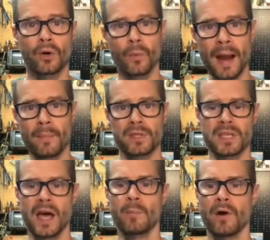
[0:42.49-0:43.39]
to grab the
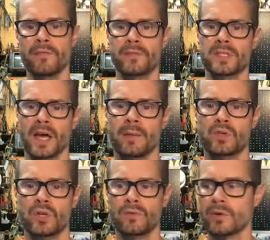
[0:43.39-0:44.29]
time off of the
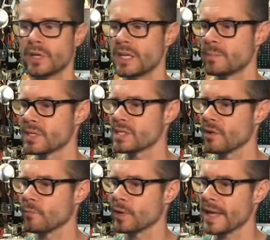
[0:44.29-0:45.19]
time server and keep
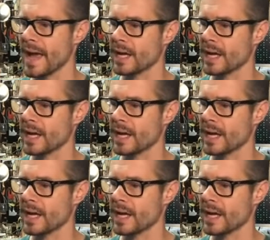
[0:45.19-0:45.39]
itself pretty